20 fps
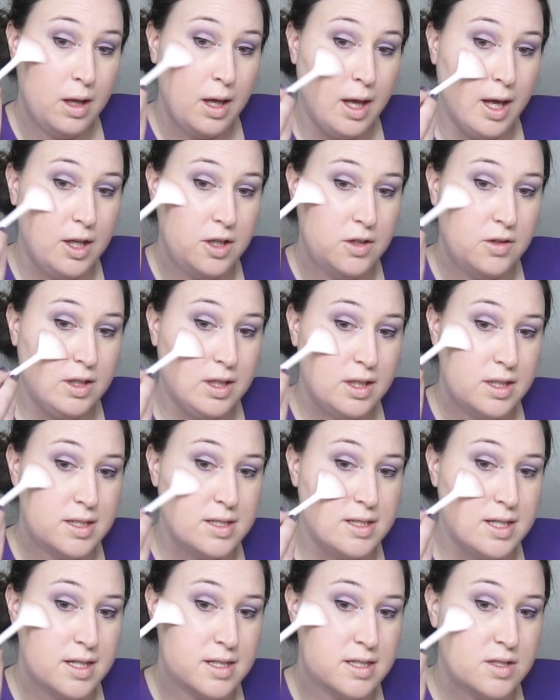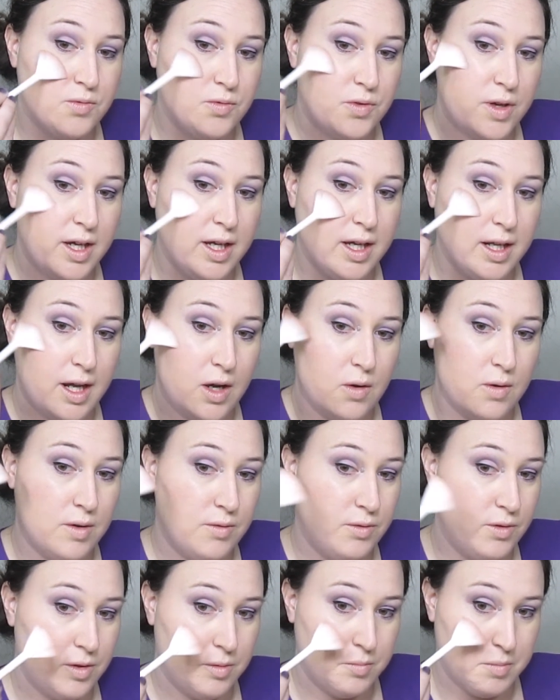And you can intensify it
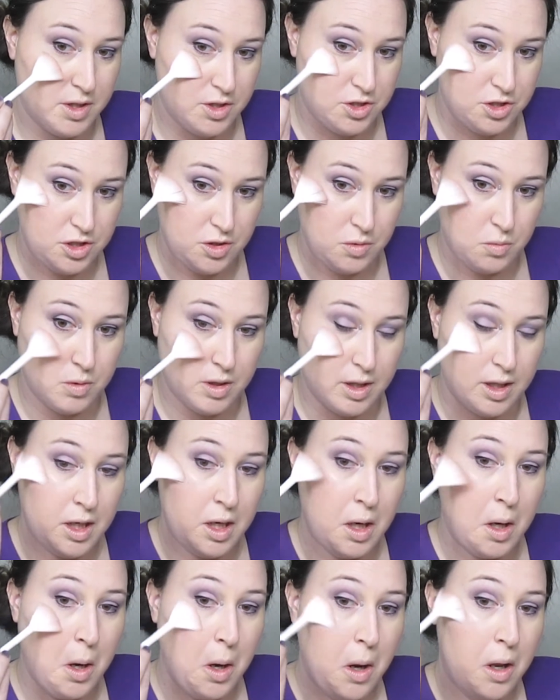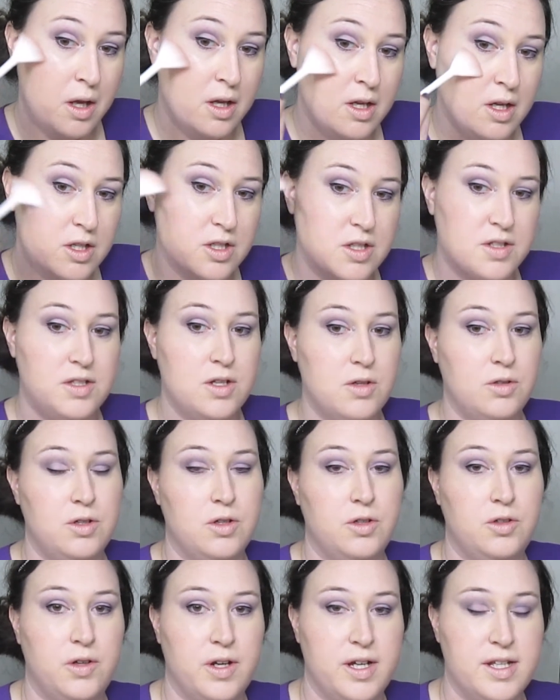however much you want. Just don't
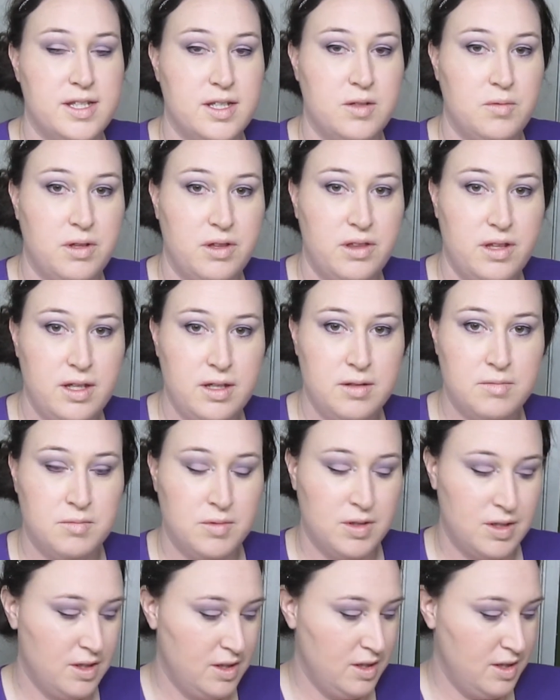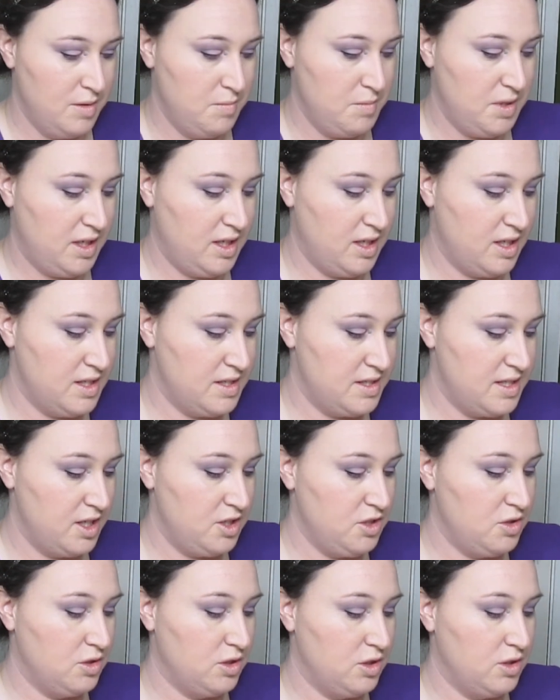go crazy with it, because then
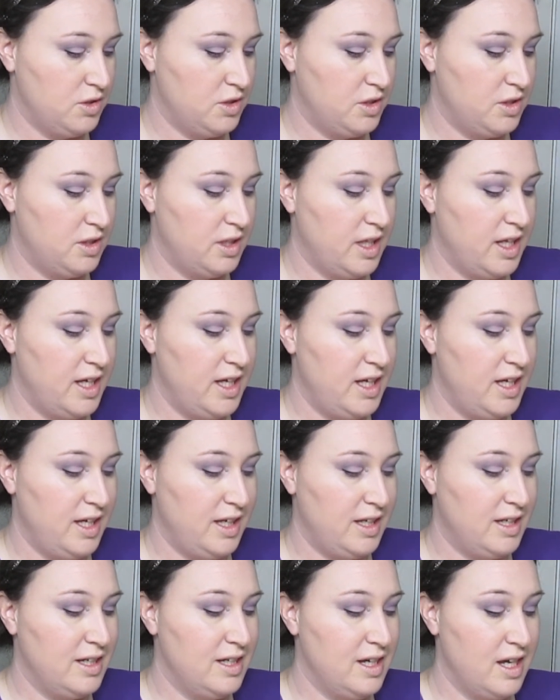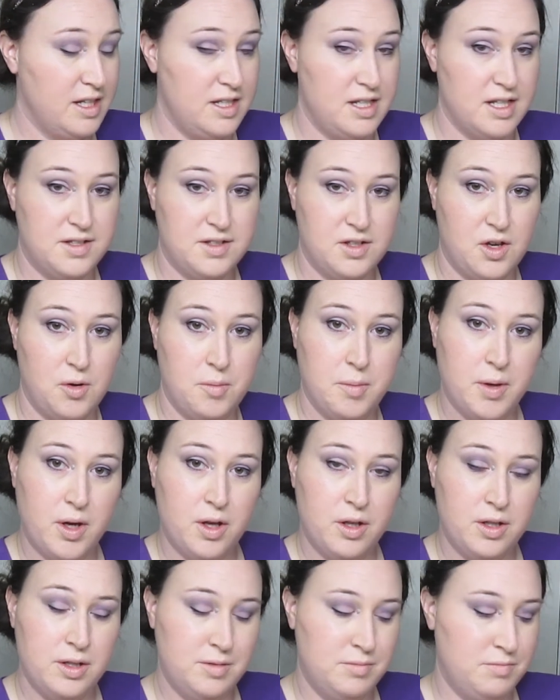you'll look like a disco
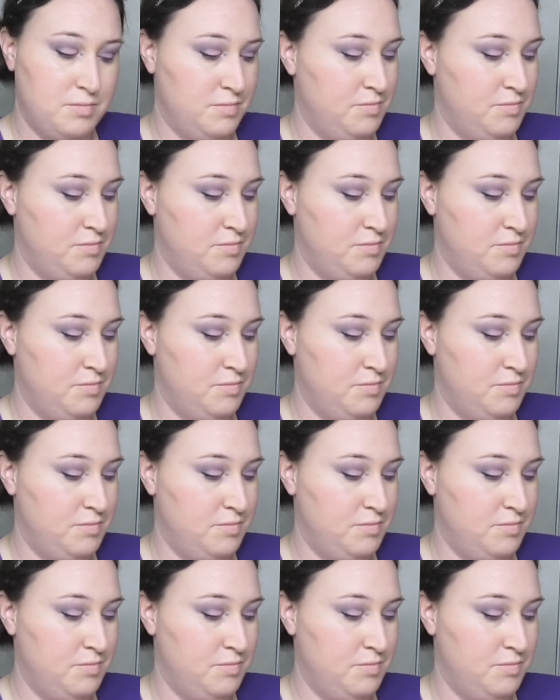ball.